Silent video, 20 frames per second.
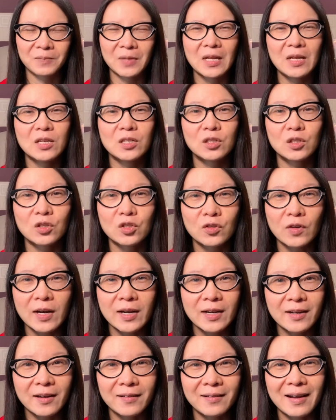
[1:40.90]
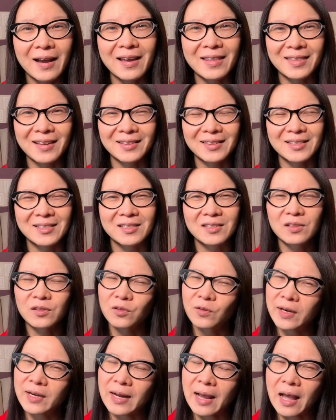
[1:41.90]
So try it out. I think this is a
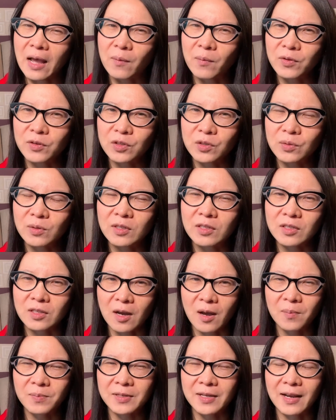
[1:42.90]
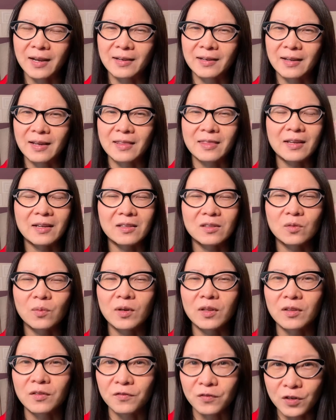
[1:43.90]
great habit to adopt. And I think it's one
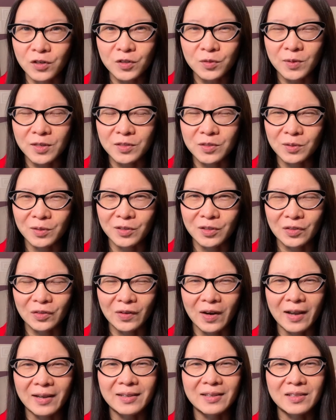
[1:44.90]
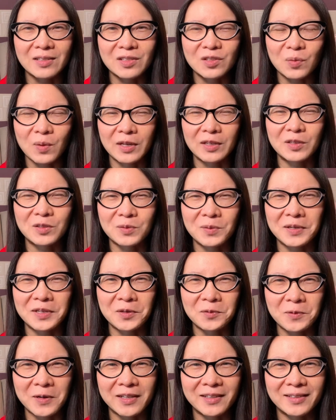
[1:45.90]
of the first ones you can try in
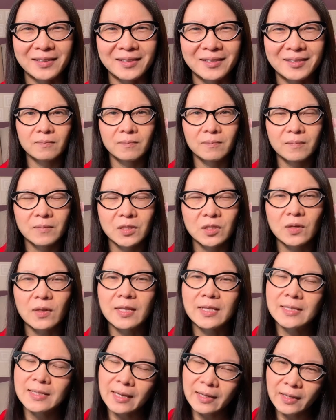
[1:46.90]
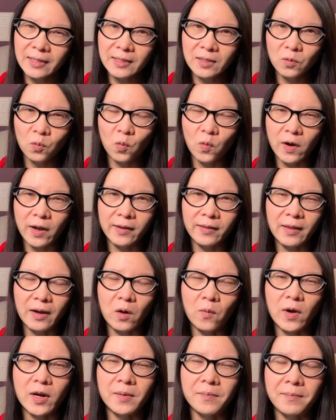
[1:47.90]
2021. So the second one that I
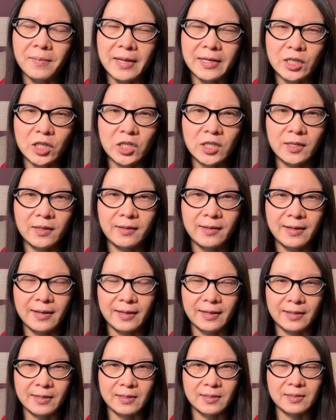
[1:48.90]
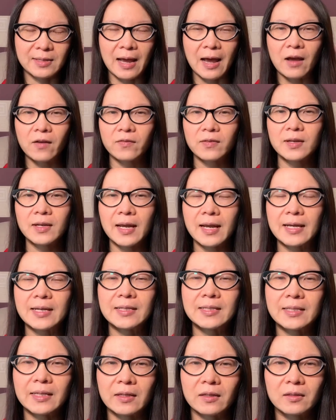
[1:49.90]
want to mention is having a
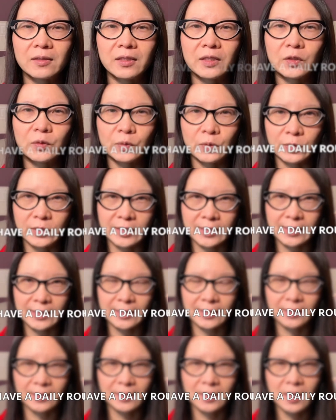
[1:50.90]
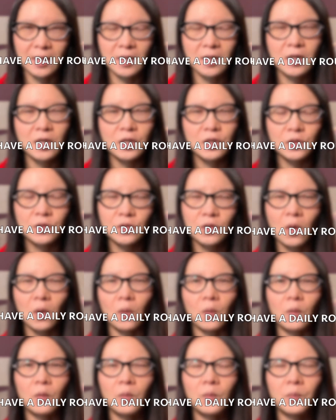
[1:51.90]
daily routine.
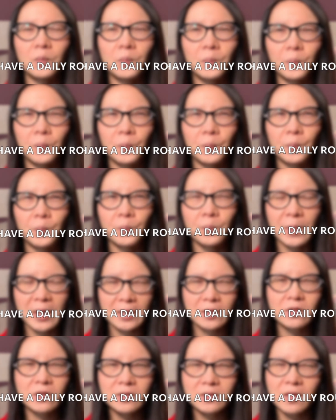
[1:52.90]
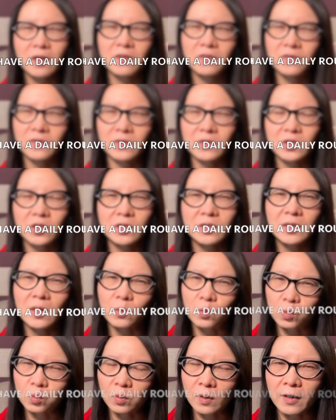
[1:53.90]
So make yourself just a
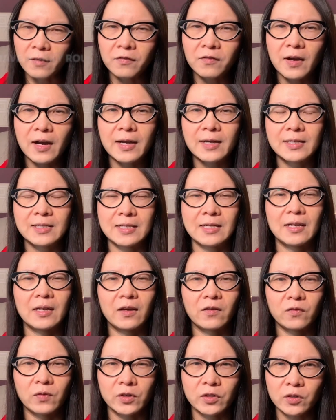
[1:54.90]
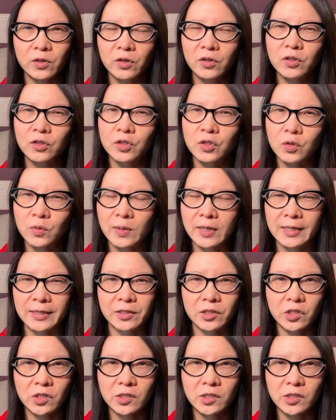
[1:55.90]
rough idea of what you're going to do each